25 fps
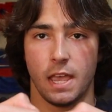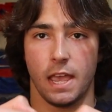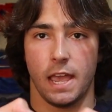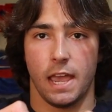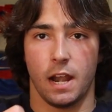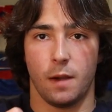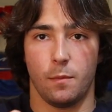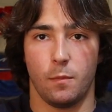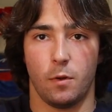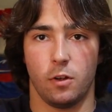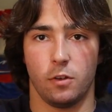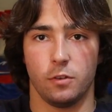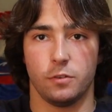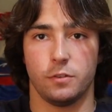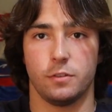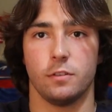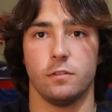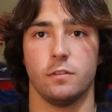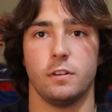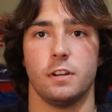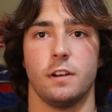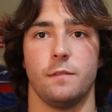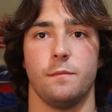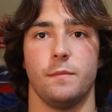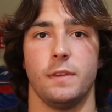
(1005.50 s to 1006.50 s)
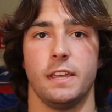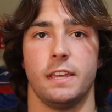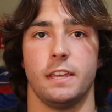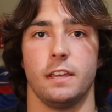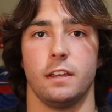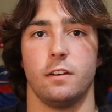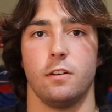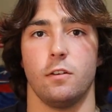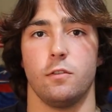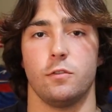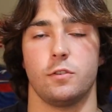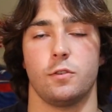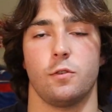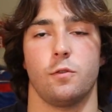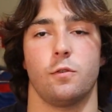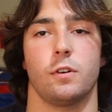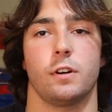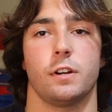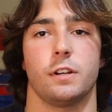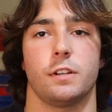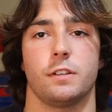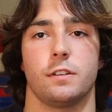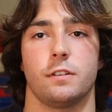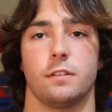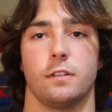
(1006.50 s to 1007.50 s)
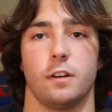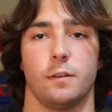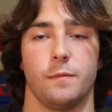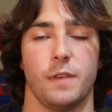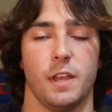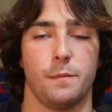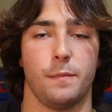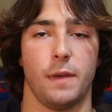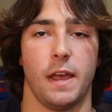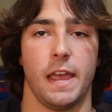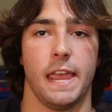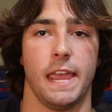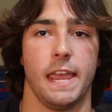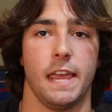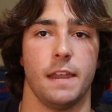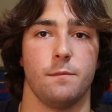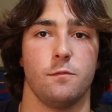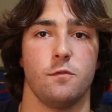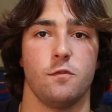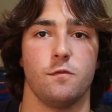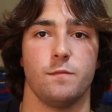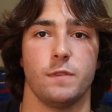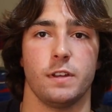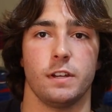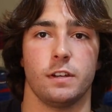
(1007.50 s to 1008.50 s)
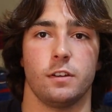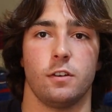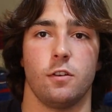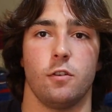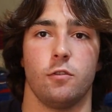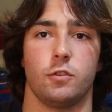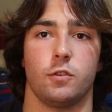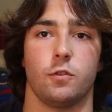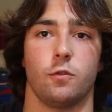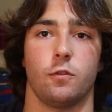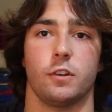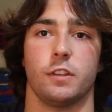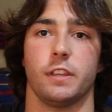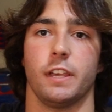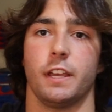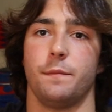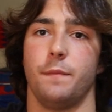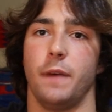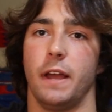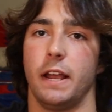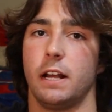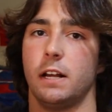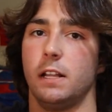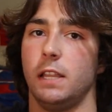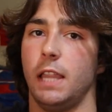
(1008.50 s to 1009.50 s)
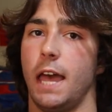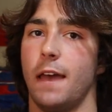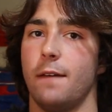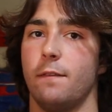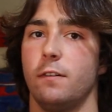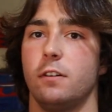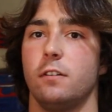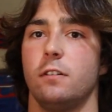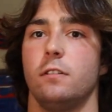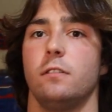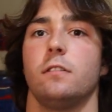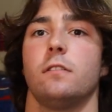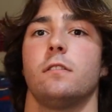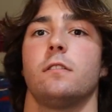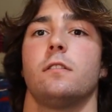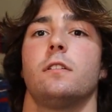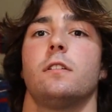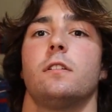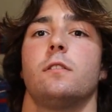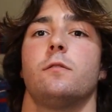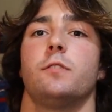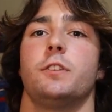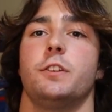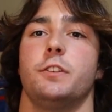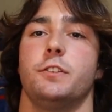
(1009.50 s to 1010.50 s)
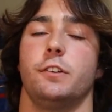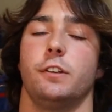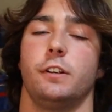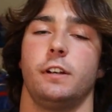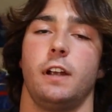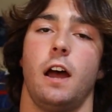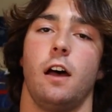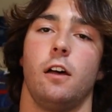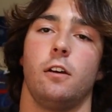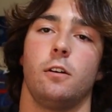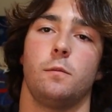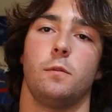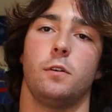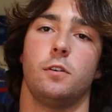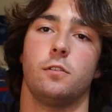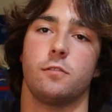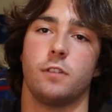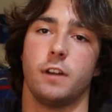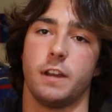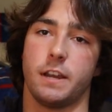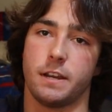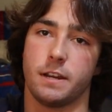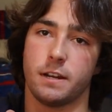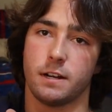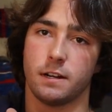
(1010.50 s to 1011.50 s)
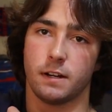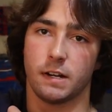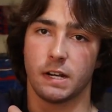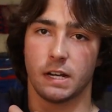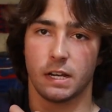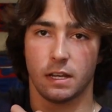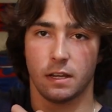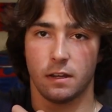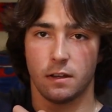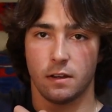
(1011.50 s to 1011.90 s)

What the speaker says: and I'm also gonna make it go towards, or make my hand movement go towards like my clavicle, which is your collarbone right here.